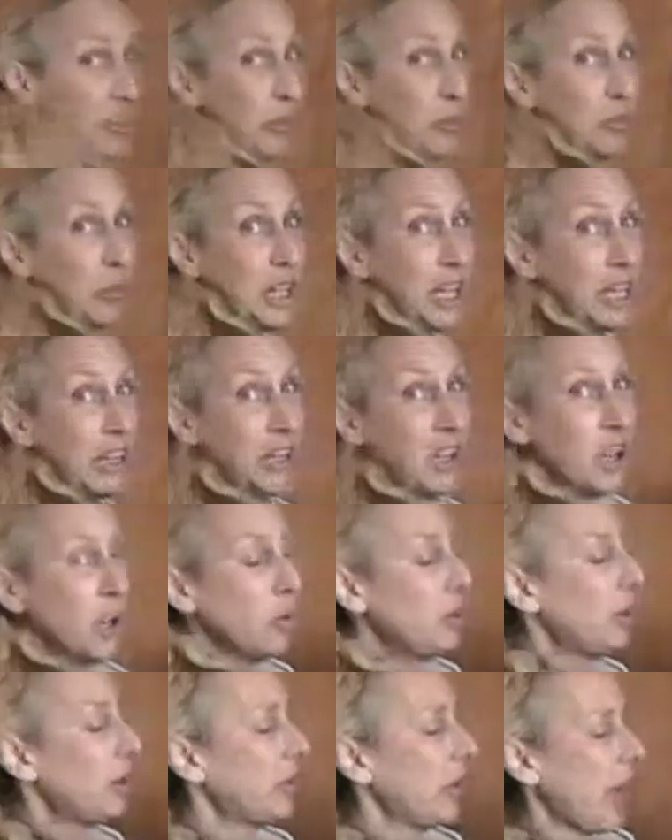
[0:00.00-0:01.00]
for me
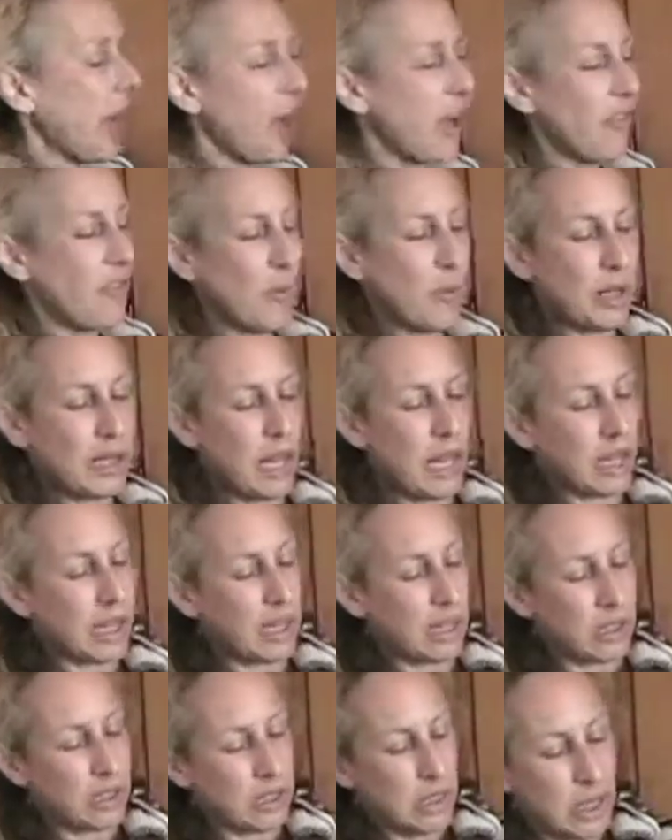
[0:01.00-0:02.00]
with a half a
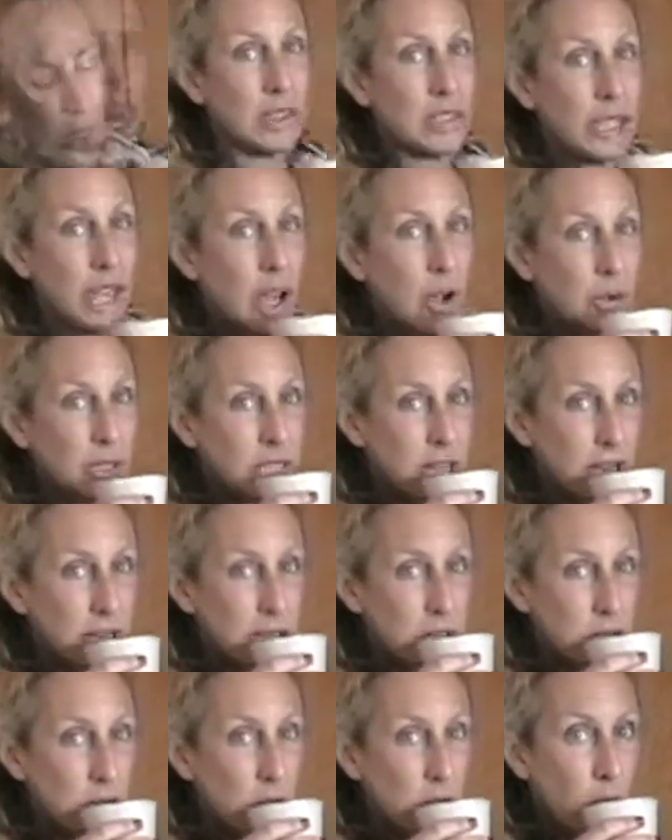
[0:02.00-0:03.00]
banana. See how it
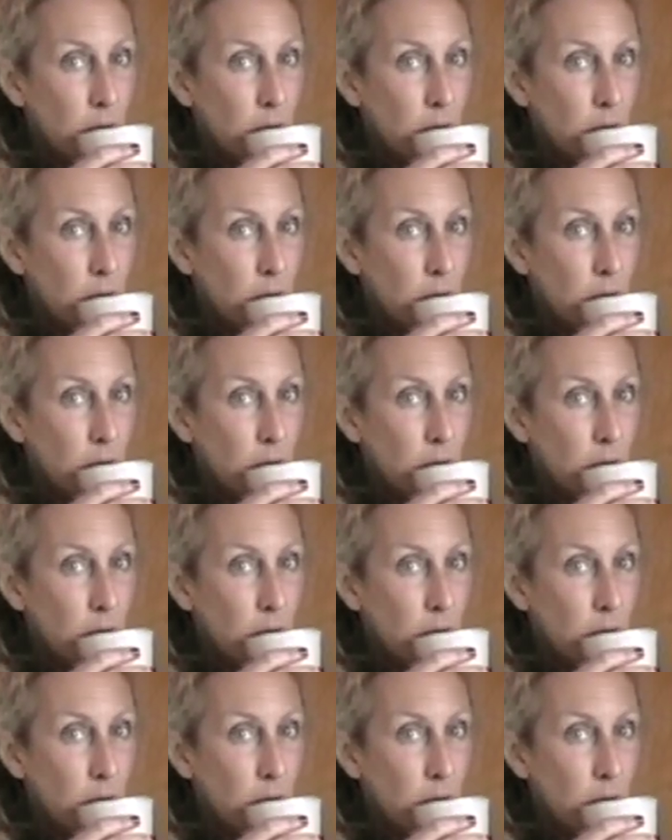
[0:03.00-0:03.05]
tastes.